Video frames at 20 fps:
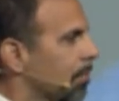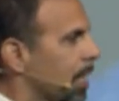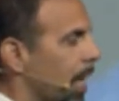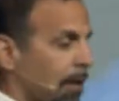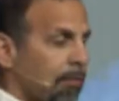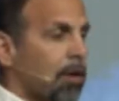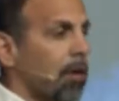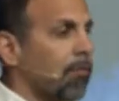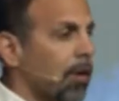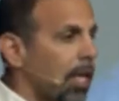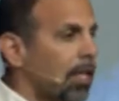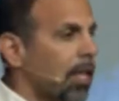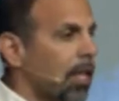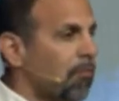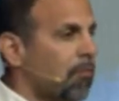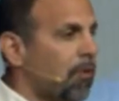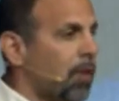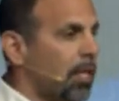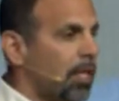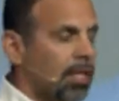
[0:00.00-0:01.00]
Have you ever had that
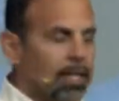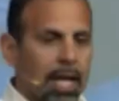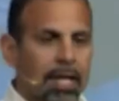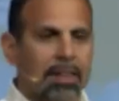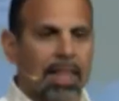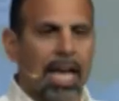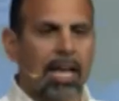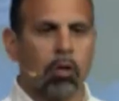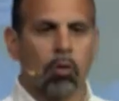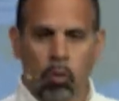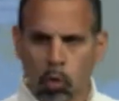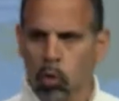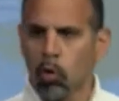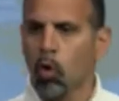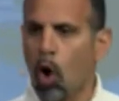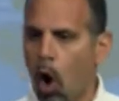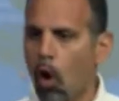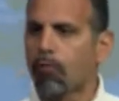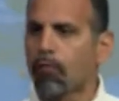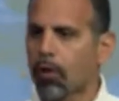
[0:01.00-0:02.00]
feeling like they
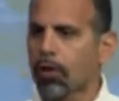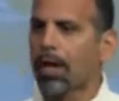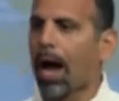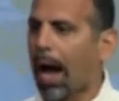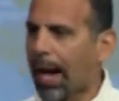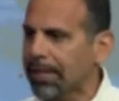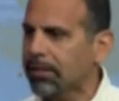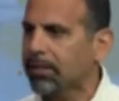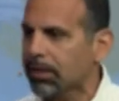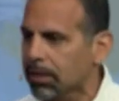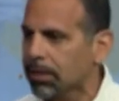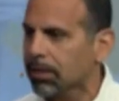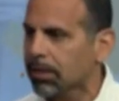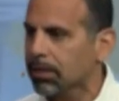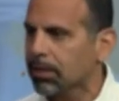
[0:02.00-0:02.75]
grew overnight?